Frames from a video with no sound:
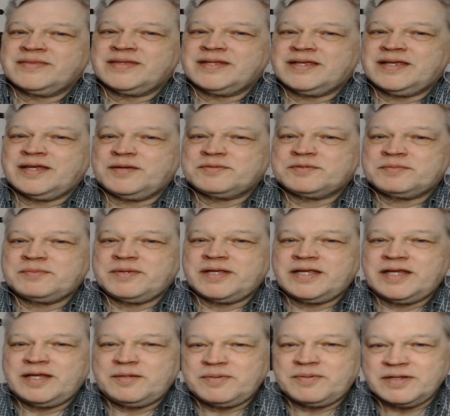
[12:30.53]
helps me
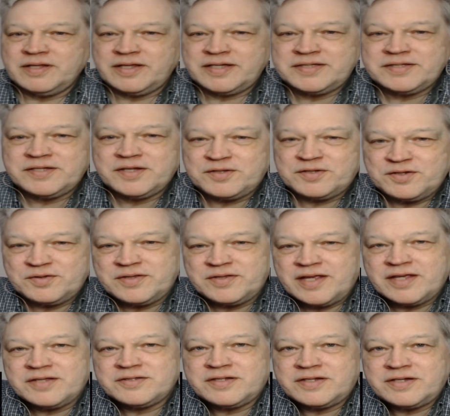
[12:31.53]
keep at least a
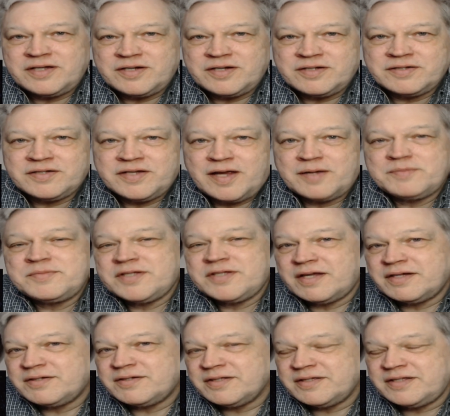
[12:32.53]
2,000-year time
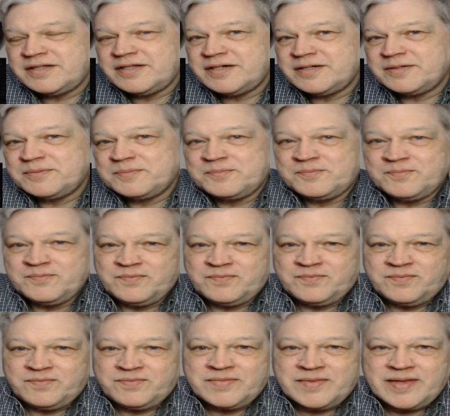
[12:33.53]
cycle in there.
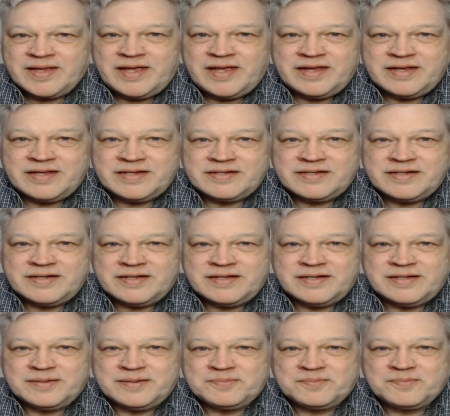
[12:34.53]

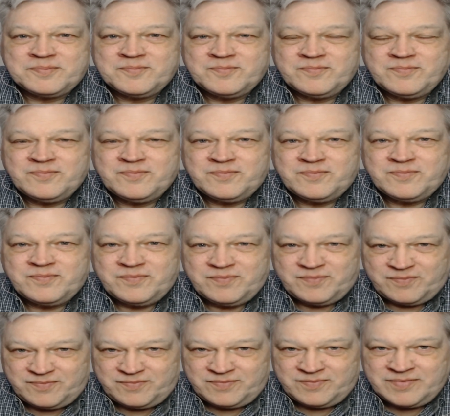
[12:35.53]
And
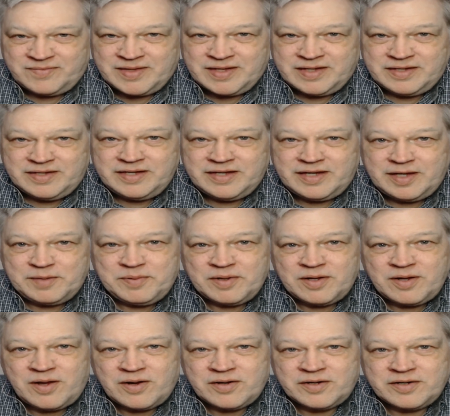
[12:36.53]
you keep a
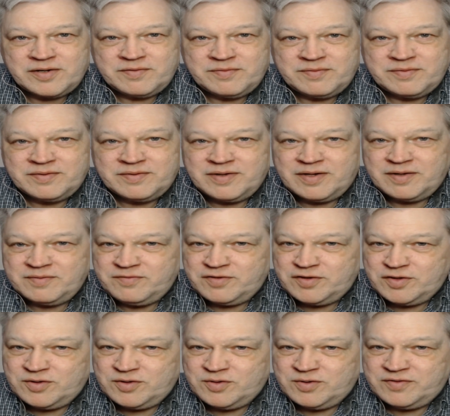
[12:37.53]
longer
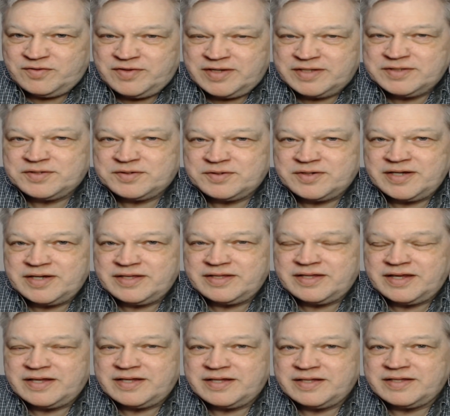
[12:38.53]
view of history
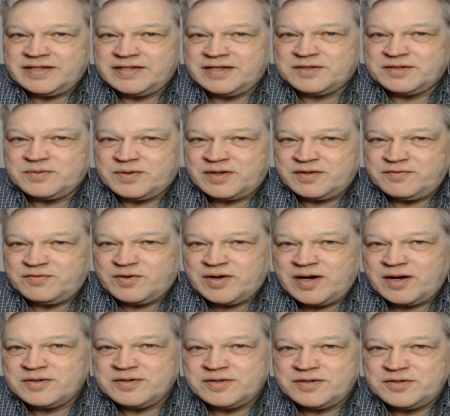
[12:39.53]
than the
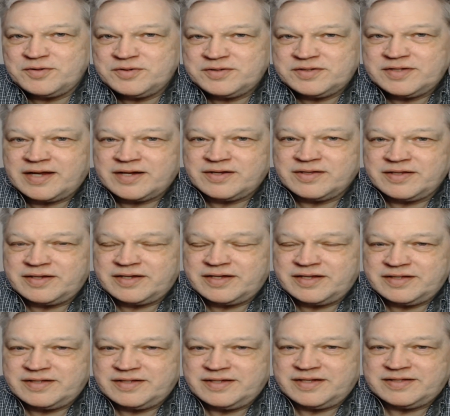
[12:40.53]
24-hour news cycle,
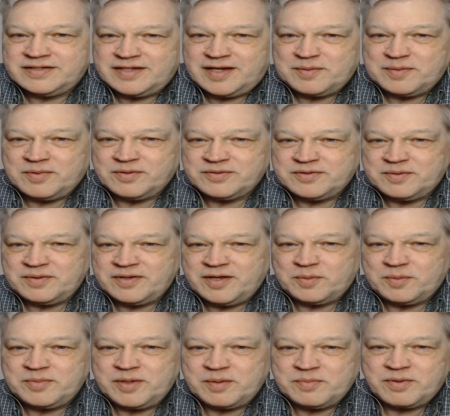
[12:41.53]
and it's able to
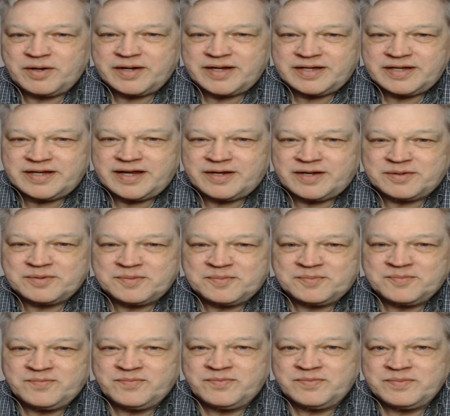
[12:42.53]
help you bring it down,
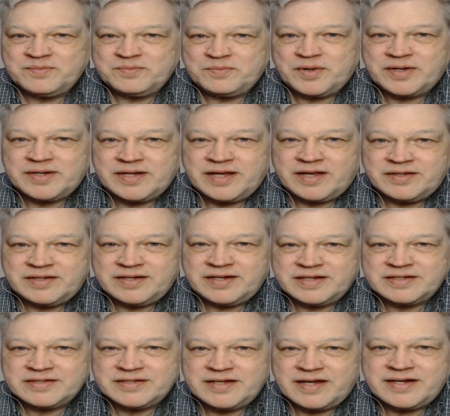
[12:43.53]
bring down the
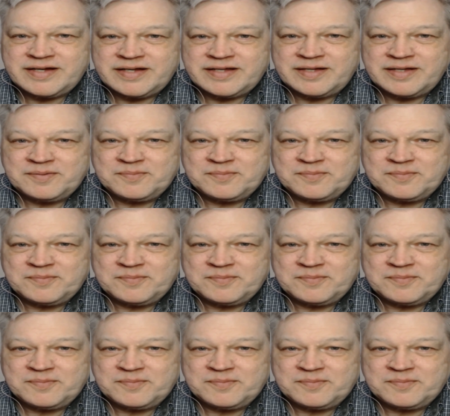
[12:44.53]
anxiety.